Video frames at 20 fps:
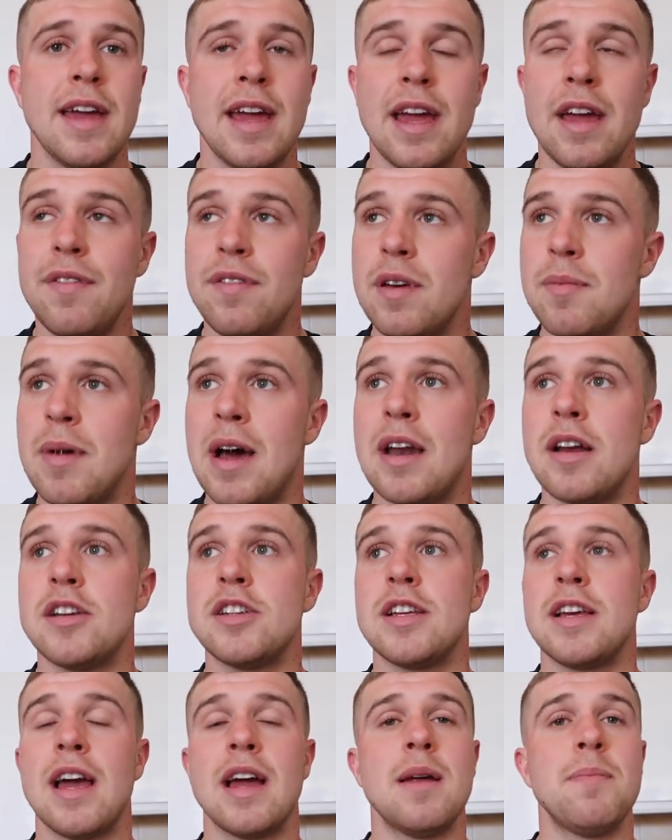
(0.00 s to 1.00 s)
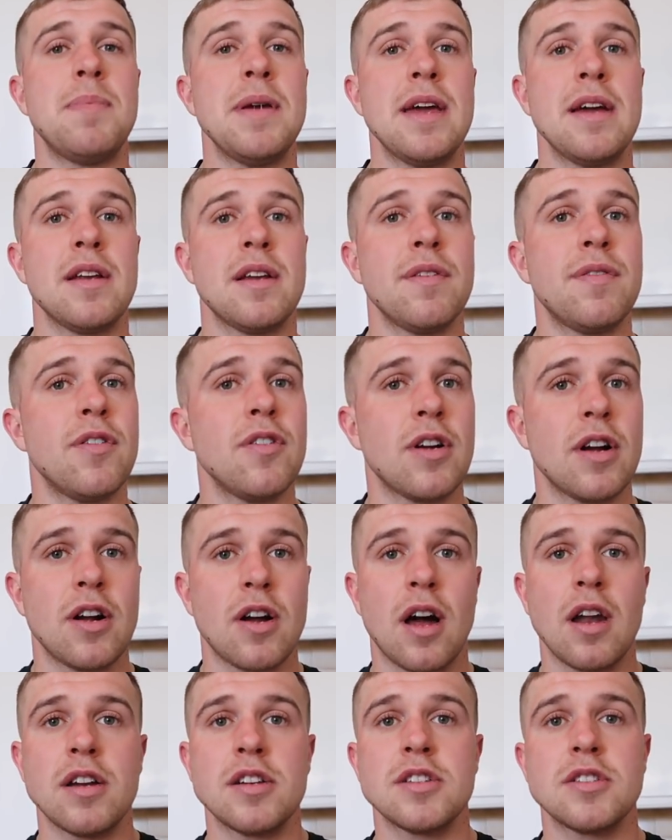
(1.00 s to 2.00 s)
If you manage to get a B in a fucking
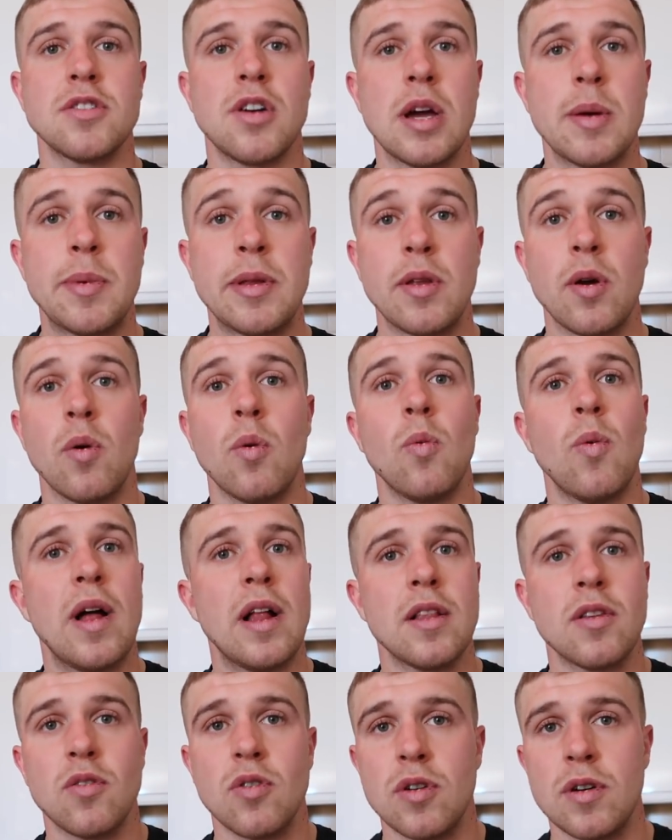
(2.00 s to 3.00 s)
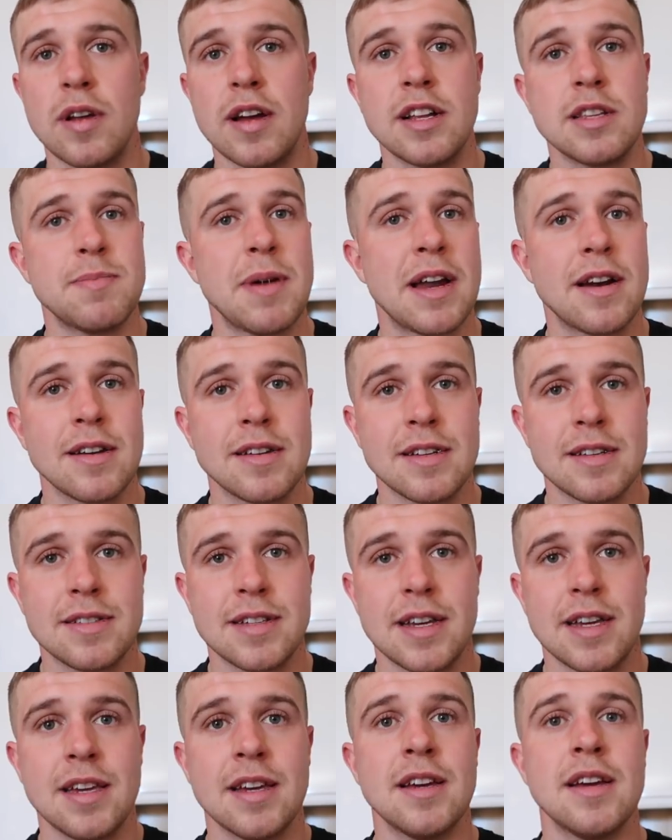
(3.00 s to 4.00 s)
college assignment, well done, it's better than a
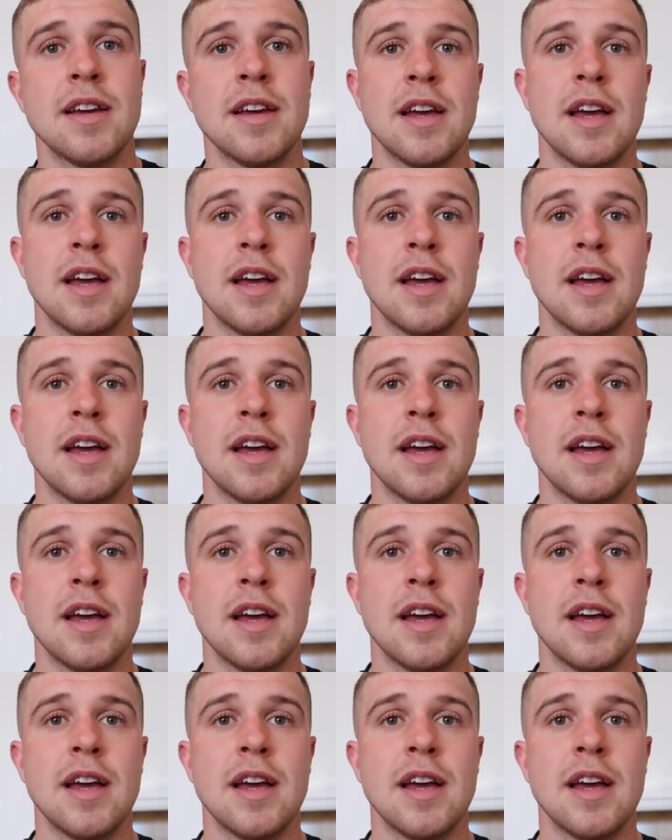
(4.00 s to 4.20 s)
C.